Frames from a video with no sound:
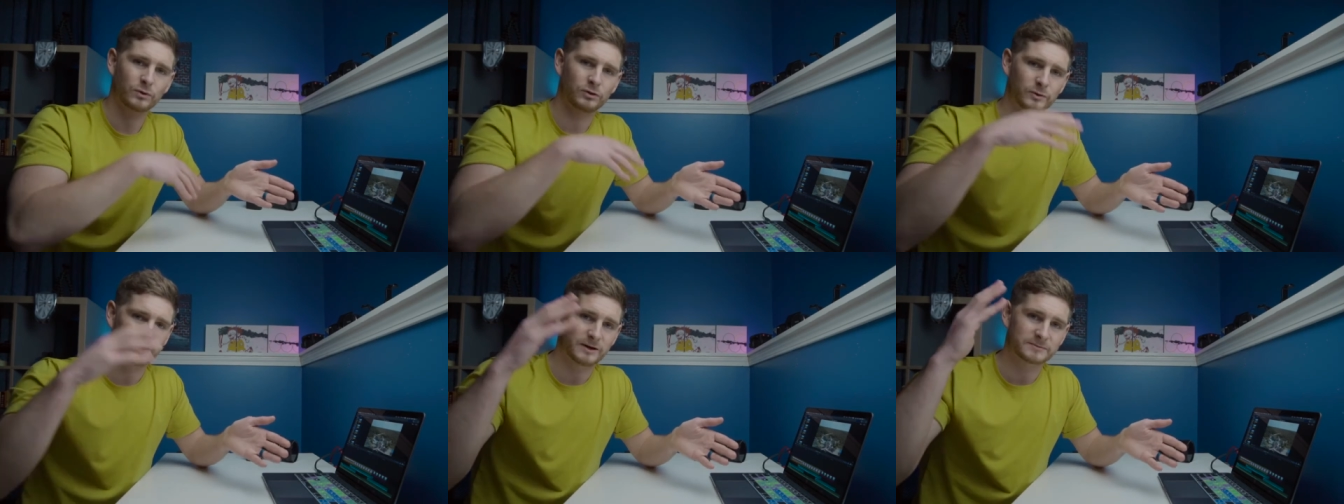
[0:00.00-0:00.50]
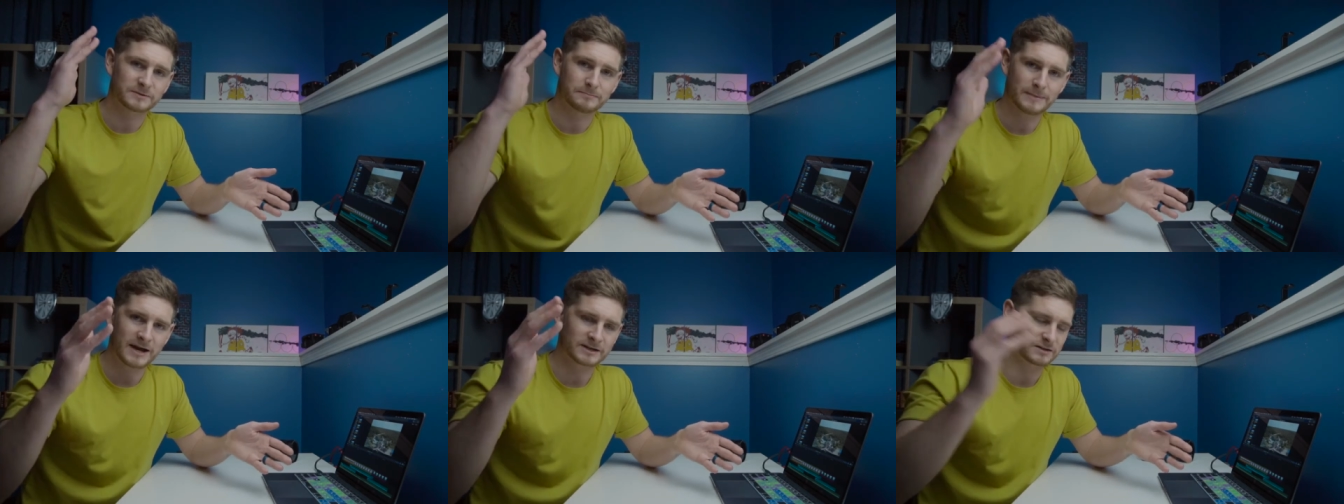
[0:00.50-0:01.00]
all the way up to
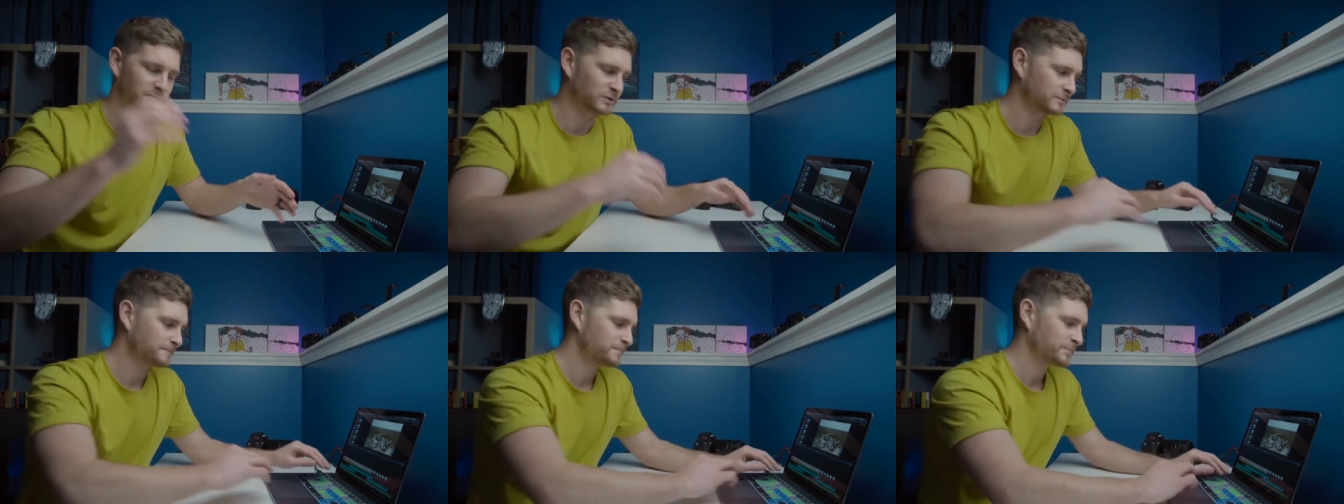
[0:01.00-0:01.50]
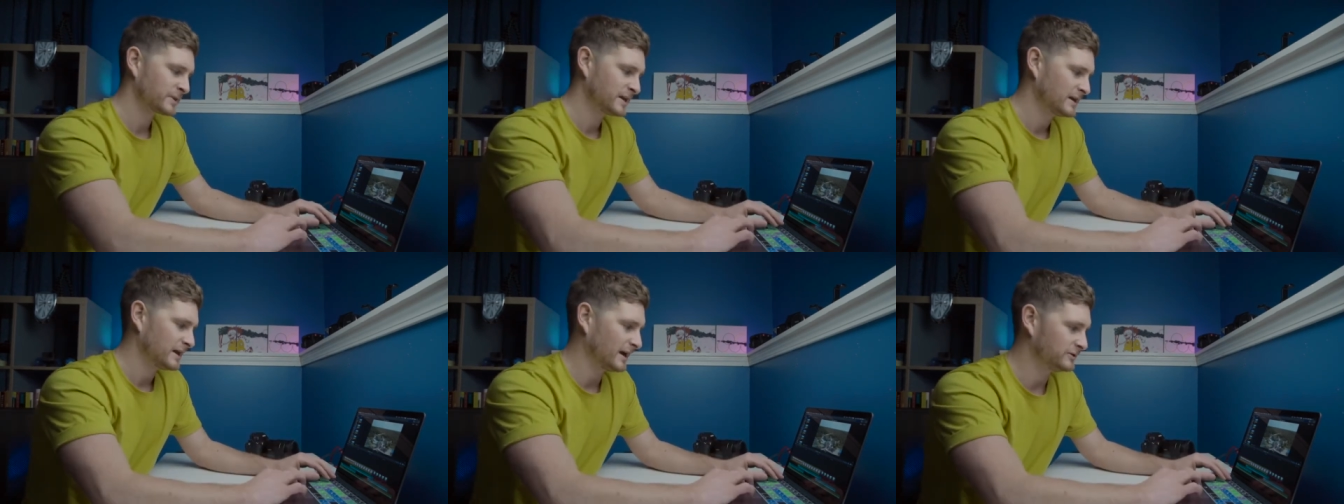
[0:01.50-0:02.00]
maximal,
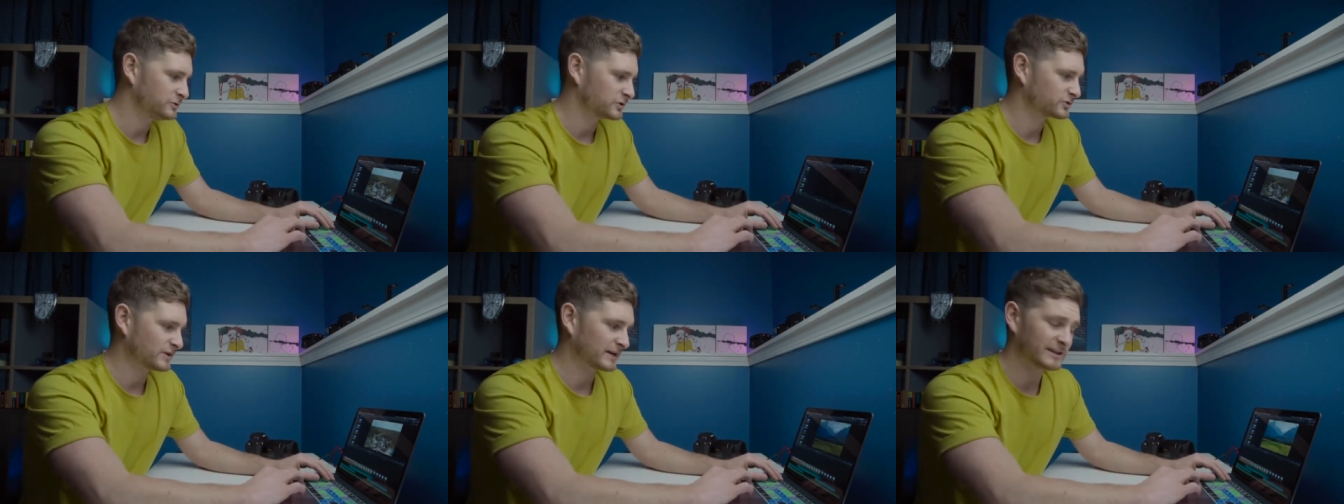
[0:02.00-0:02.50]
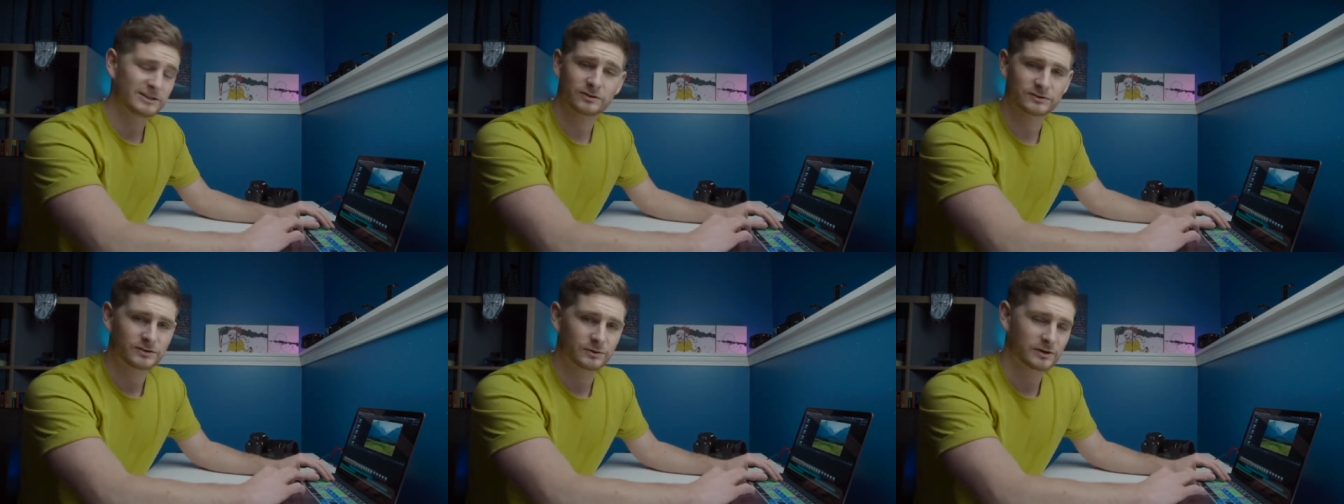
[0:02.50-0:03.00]
and you just drag these
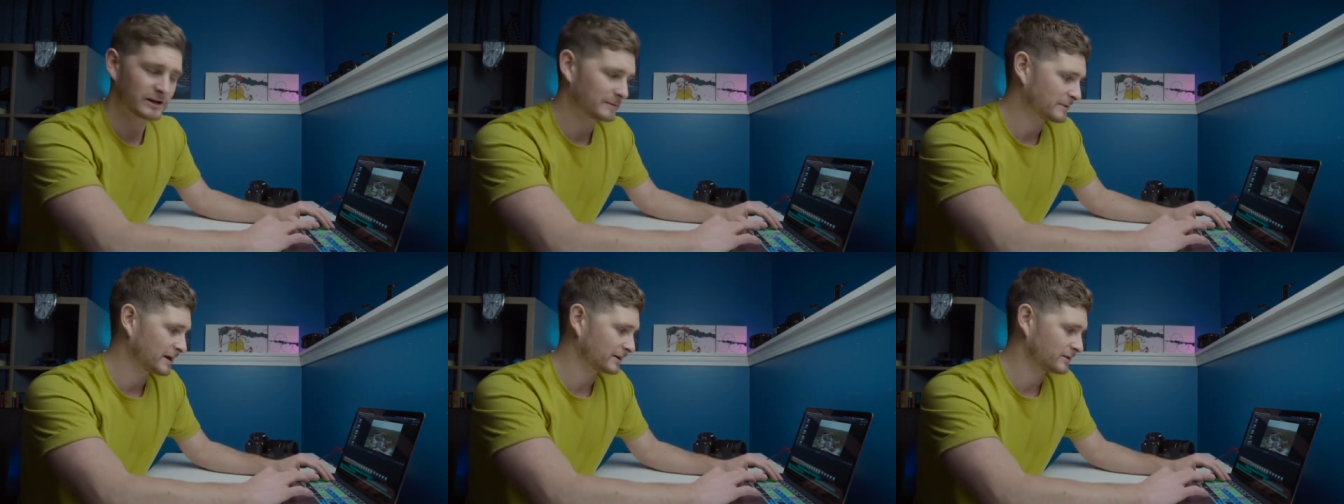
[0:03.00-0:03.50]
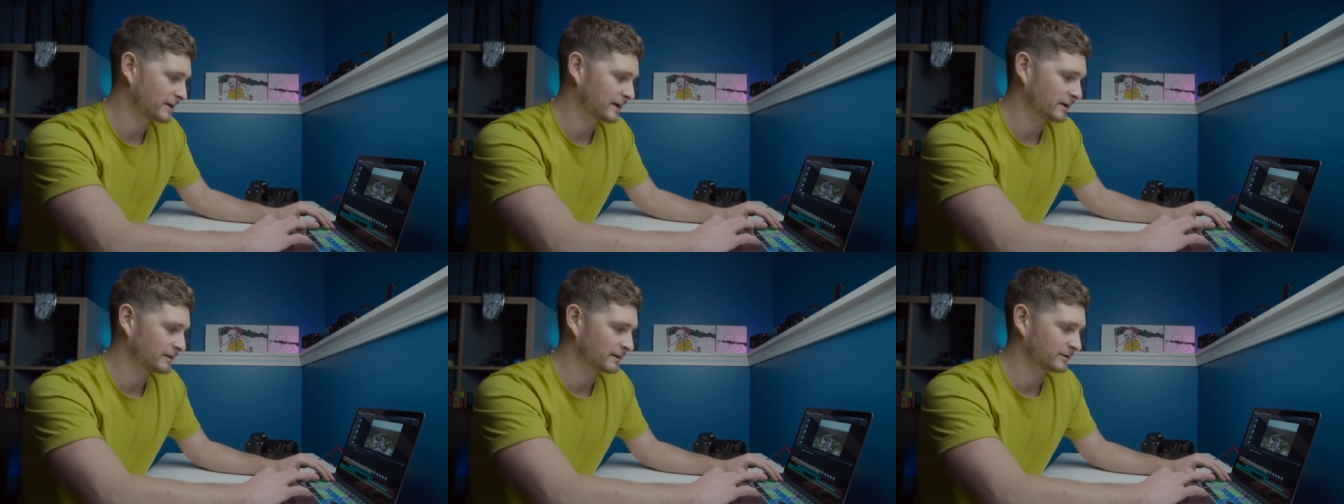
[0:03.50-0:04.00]
onto your clip like
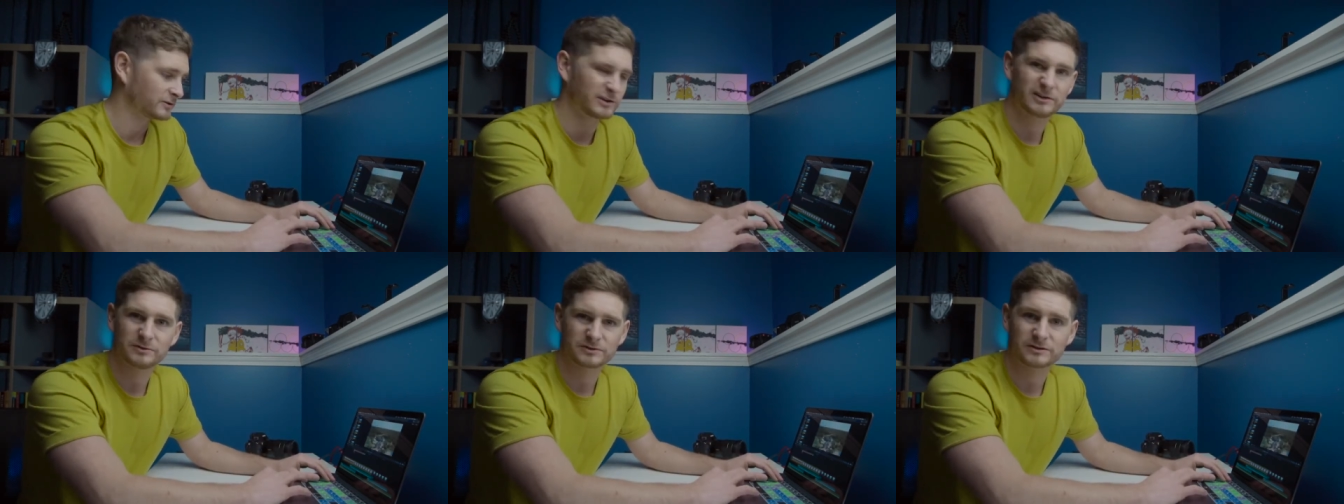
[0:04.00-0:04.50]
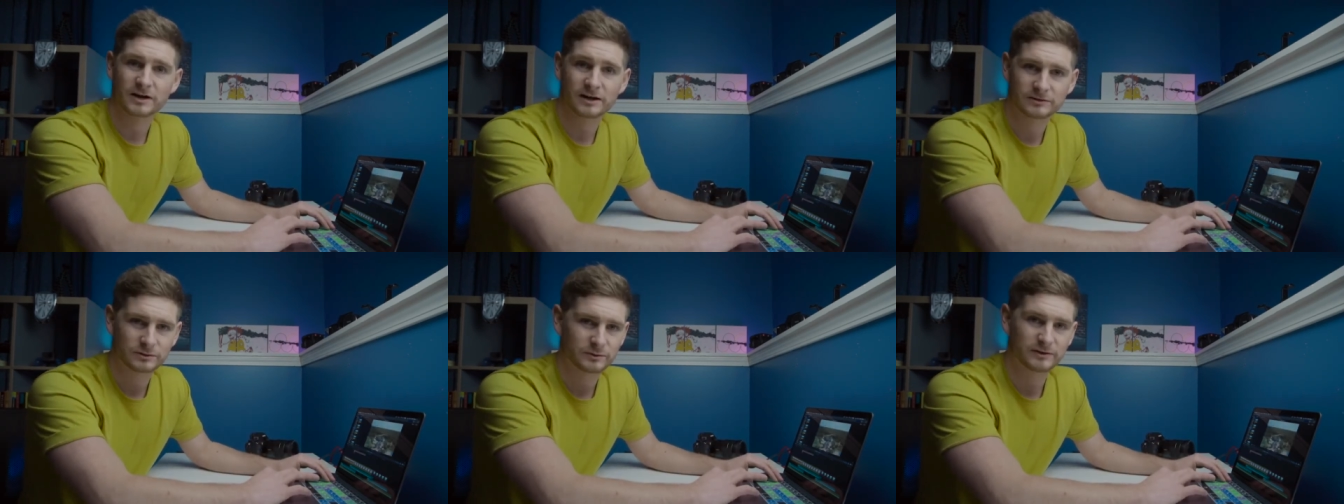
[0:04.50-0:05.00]
you're going to use a
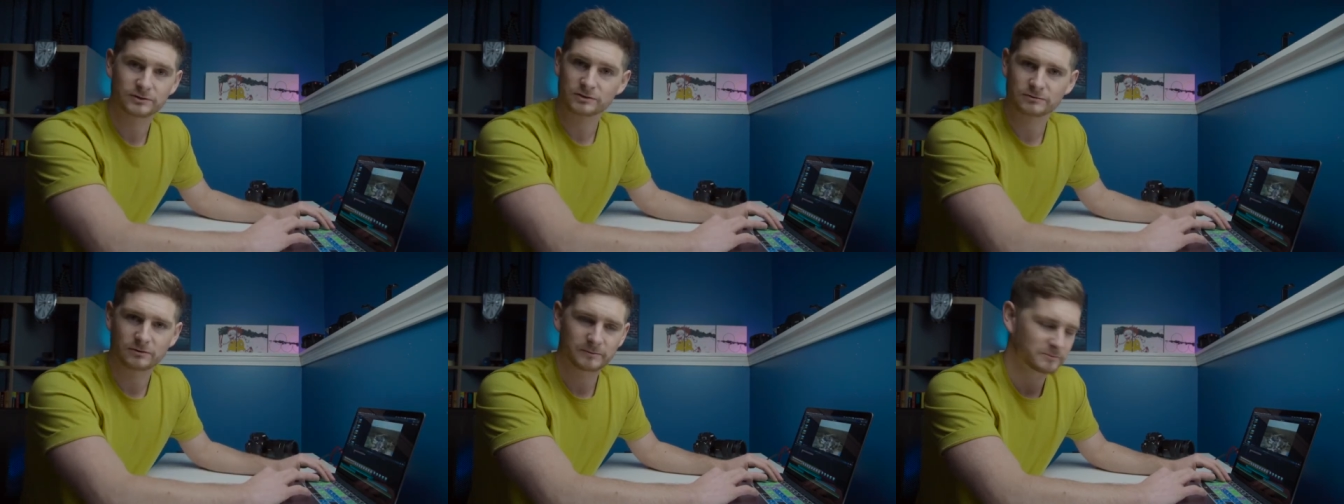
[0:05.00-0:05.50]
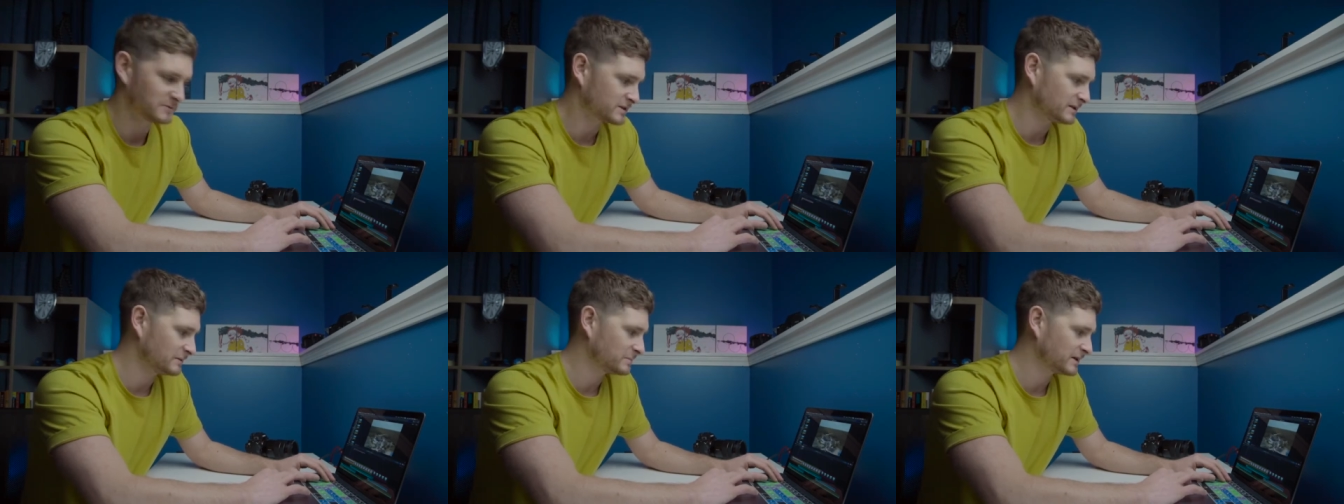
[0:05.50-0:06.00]
title and then just crop them as need